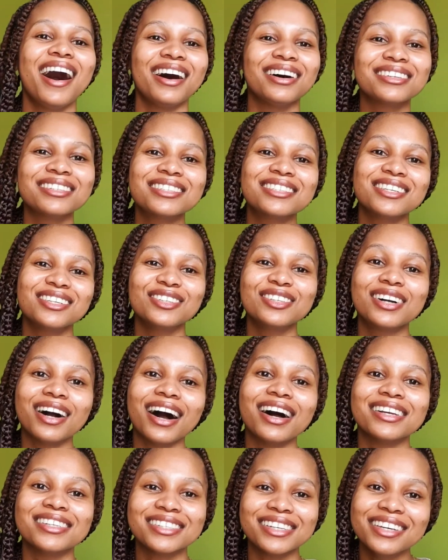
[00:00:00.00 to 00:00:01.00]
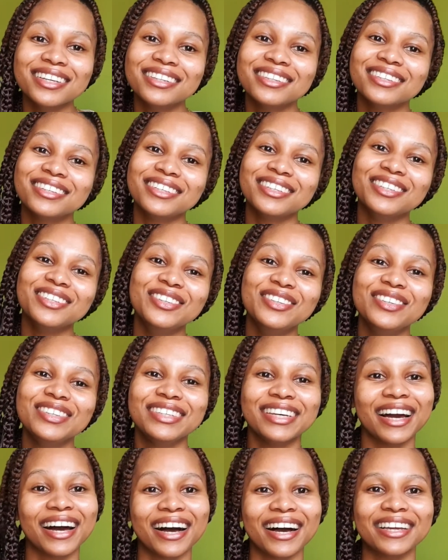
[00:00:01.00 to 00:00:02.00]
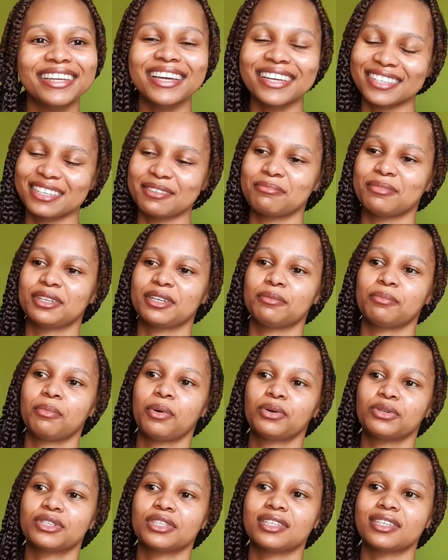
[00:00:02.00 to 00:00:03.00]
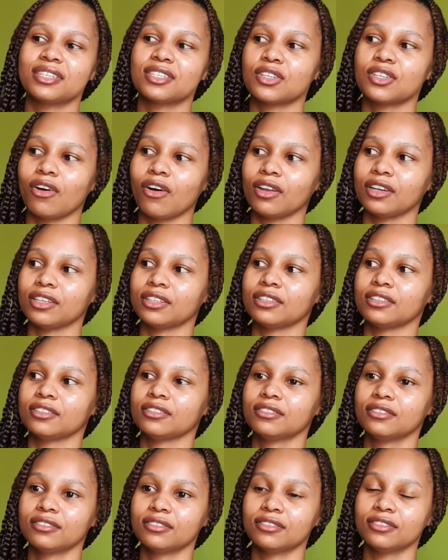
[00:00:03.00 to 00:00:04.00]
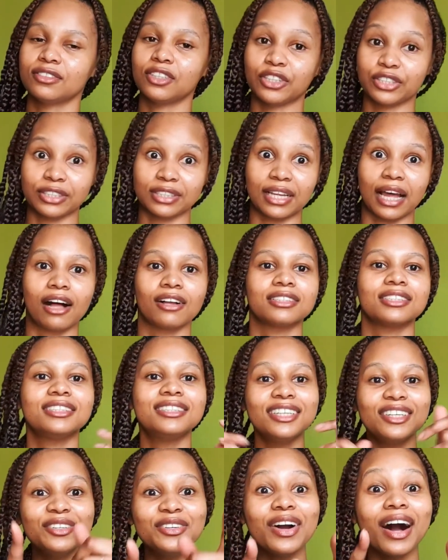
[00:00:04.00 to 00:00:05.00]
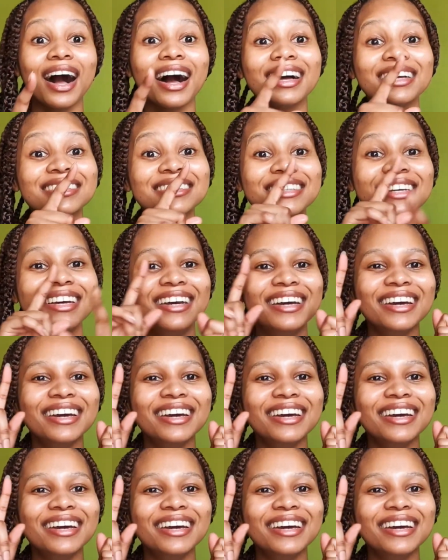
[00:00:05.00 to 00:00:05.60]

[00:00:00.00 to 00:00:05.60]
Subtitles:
I'll see you guys in the new year. Yes, I'm gonna post this on Thursday. I'll see you guys